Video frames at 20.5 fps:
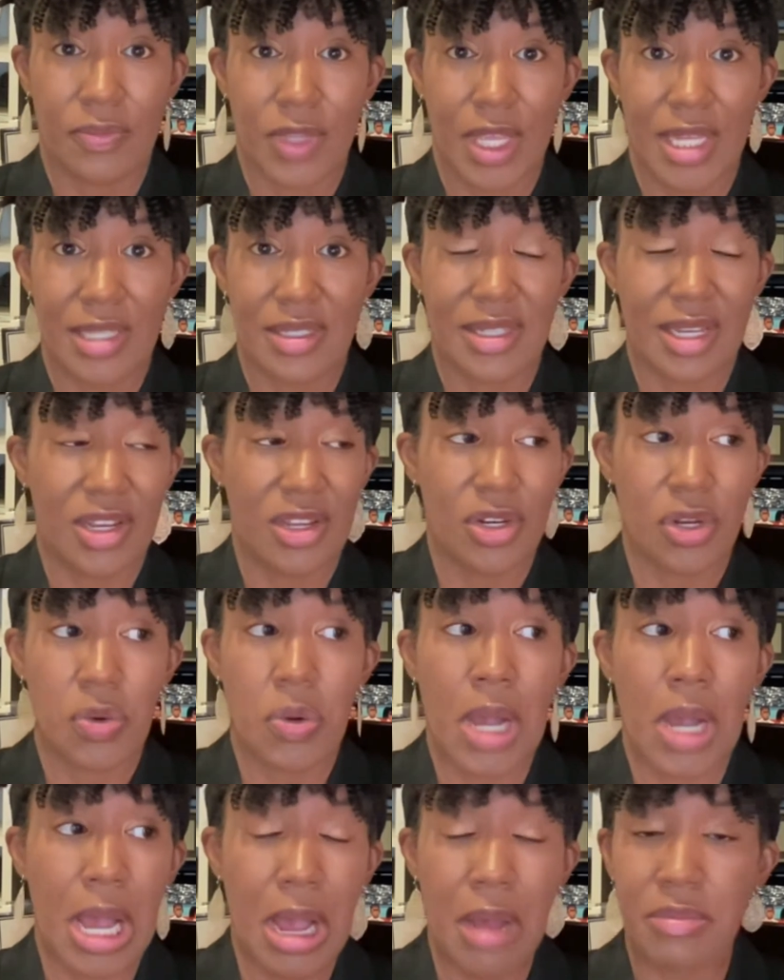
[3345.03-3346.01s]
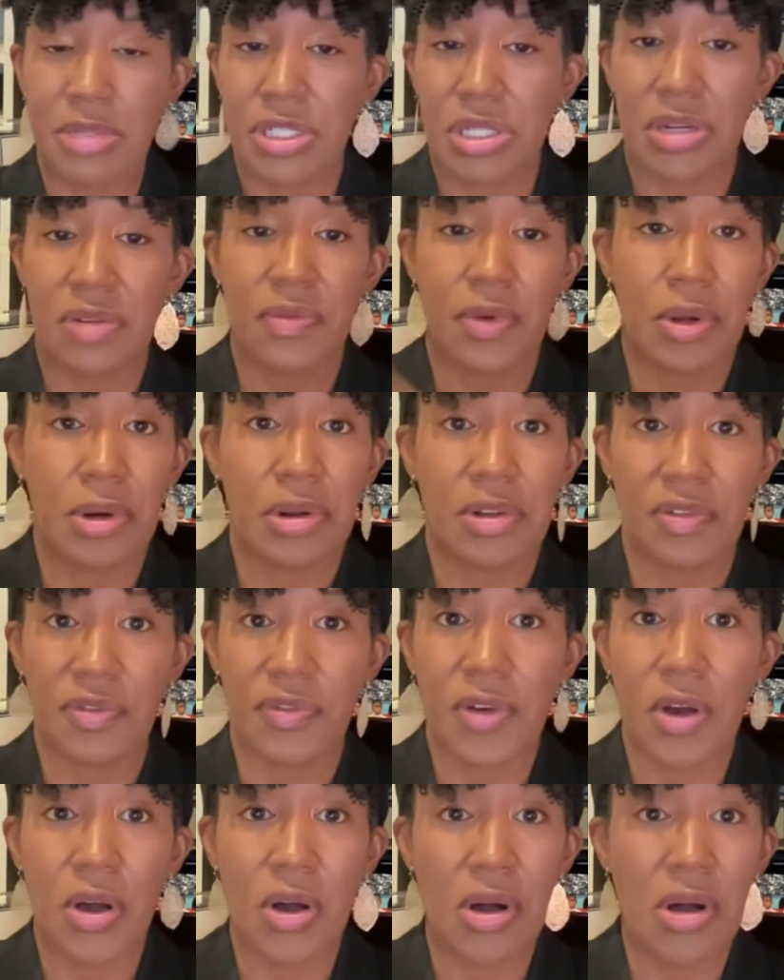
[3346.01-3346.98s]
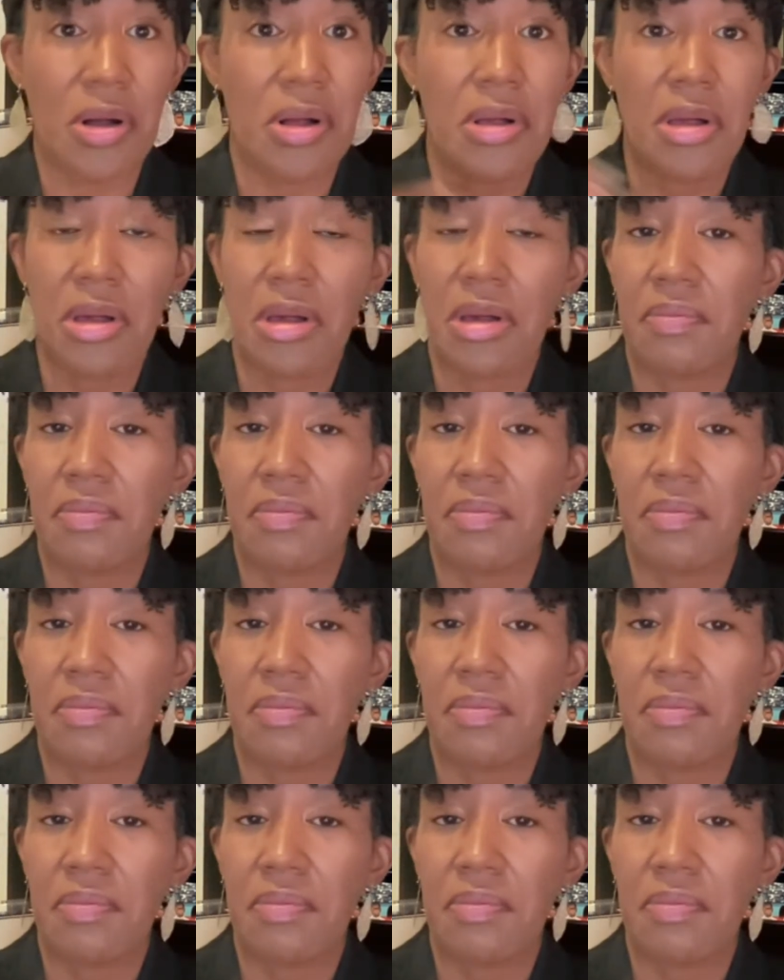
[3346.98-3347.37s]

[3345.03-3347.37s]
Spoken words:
and say, you know what, I'm just going to vote in the fall.